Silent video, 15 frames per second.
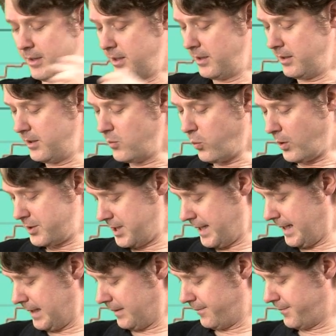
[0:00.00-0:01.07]
you want to
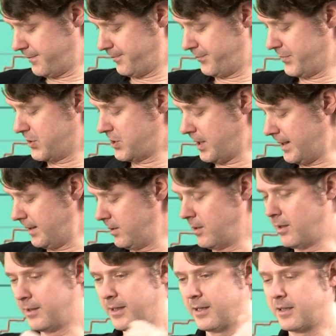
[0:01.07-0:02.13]
have
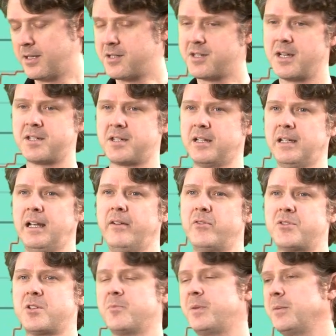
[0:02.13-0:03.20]
dialogue at a consistent
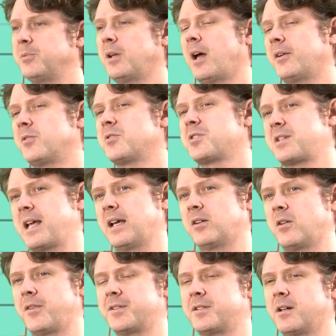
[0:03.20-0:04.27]
level so people
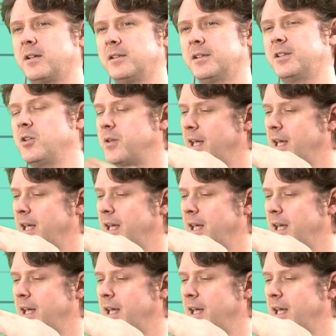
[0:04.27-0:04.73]
understand all the dialogue.